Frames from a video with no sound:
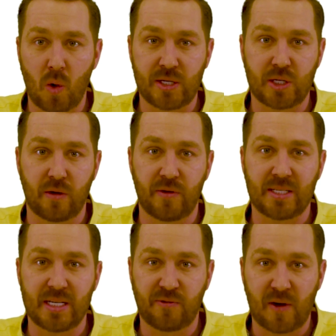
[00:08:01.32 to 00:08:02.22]
what
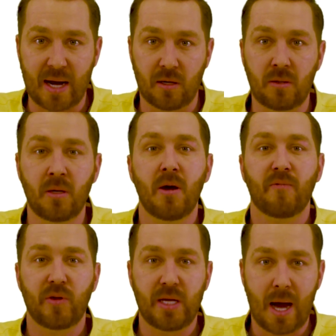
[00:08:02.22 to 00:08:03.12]
service is vital
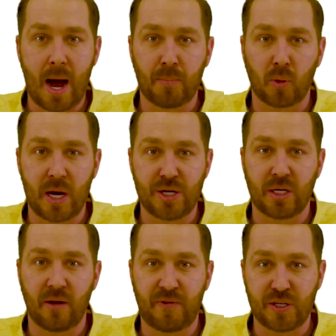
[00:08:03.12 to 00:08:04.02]
for the
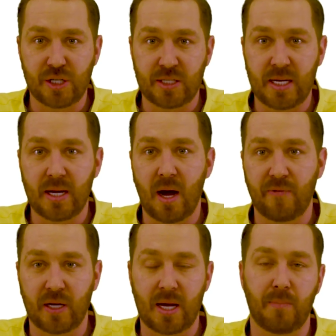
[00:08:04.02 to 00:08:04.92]
operation efficiency
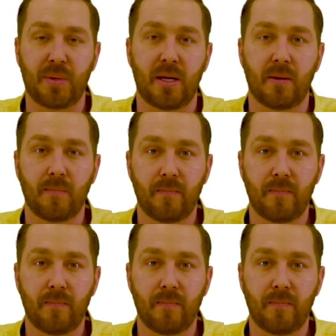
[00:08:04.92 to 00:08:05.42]
of the company.